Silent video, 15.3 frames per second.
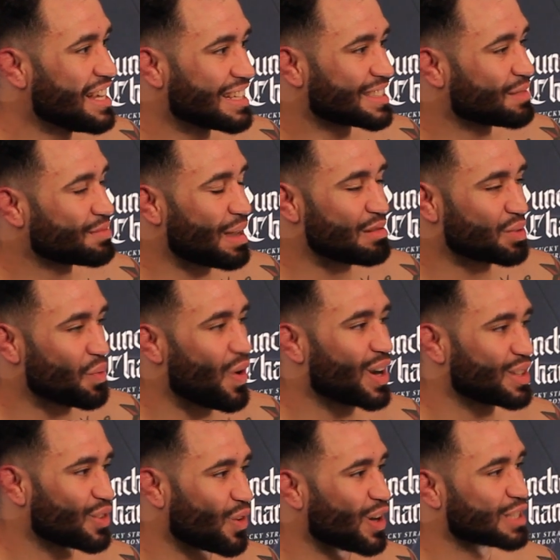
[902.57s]
sometimes walk
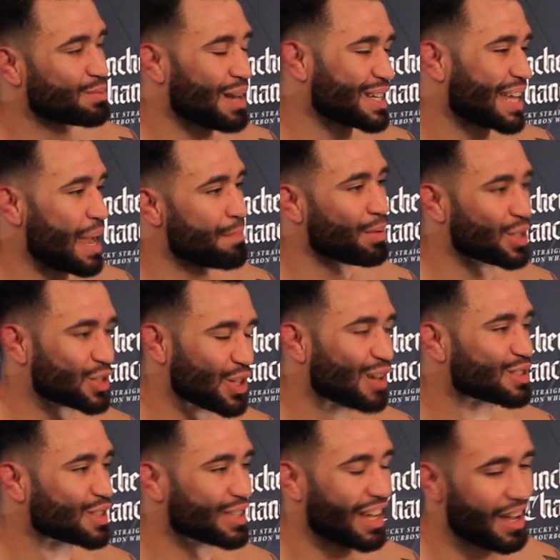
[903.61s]
in the wrong spot, you can't push
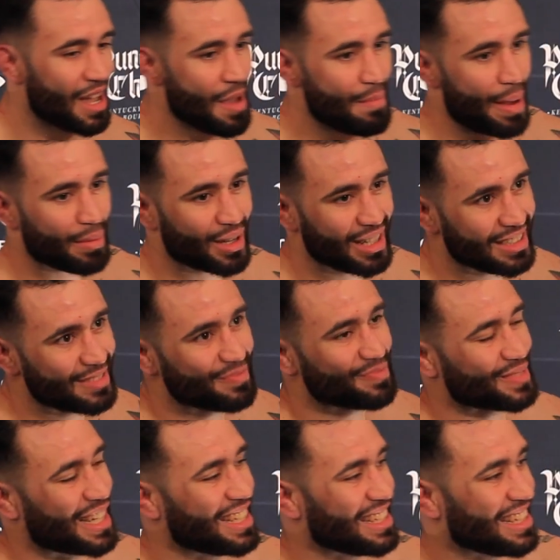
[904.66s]
off. So yeah, paper
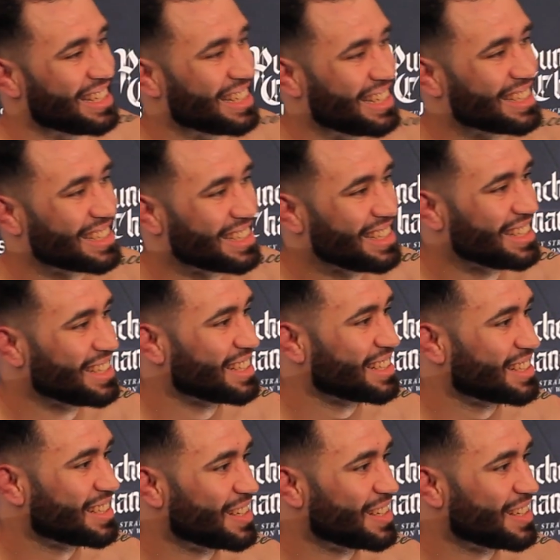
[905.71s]
cut.